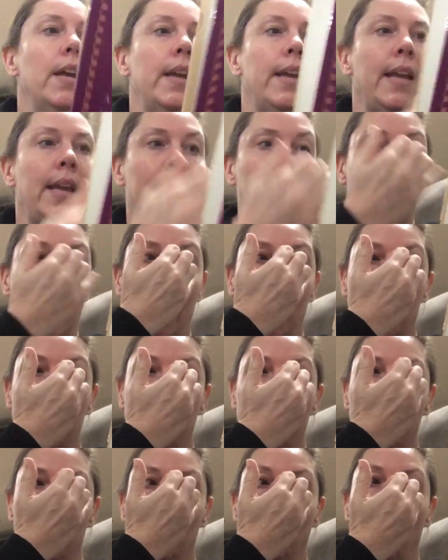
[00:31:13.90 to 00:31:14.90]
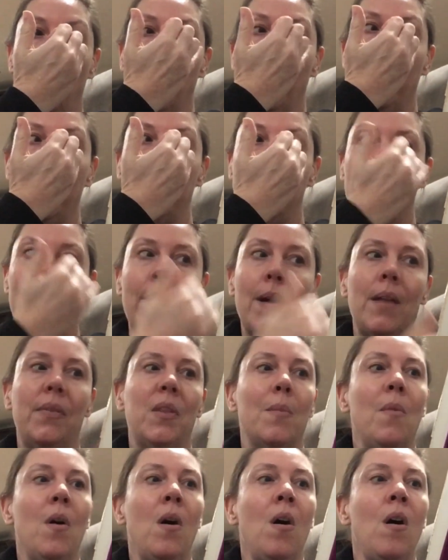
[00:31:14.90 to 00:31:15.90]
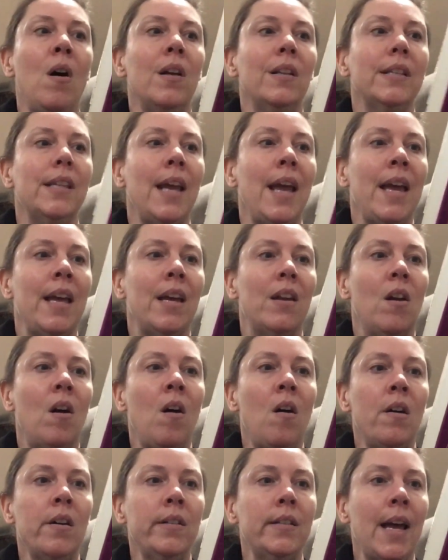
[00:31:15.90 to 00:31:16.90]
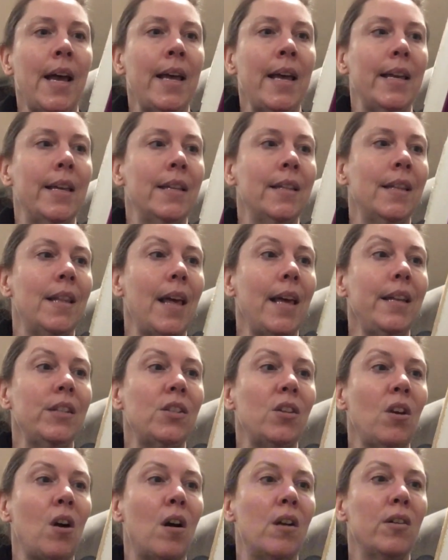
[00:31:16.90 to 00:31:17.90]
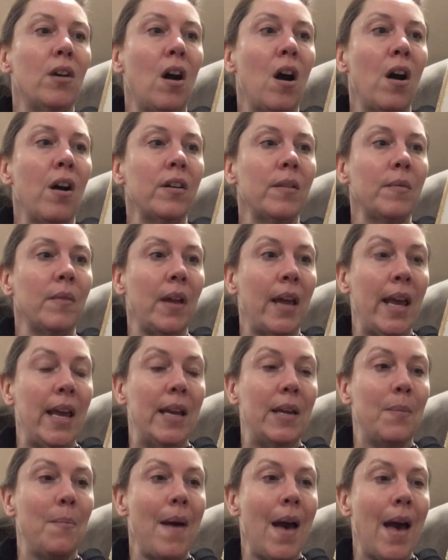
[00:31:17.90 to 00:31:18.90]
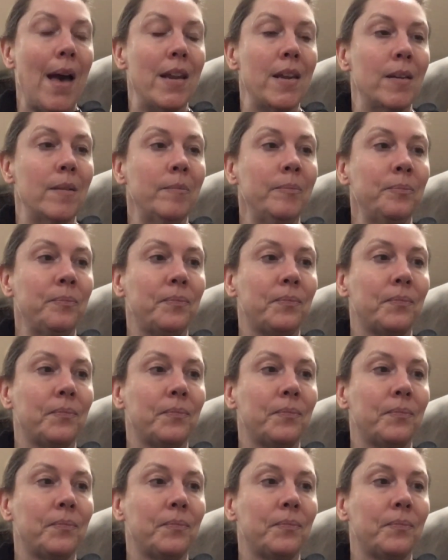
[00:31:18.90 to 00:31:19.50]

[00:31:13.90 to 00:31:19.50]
And I have been worried about them all day and all night, and that is called heartache, madam."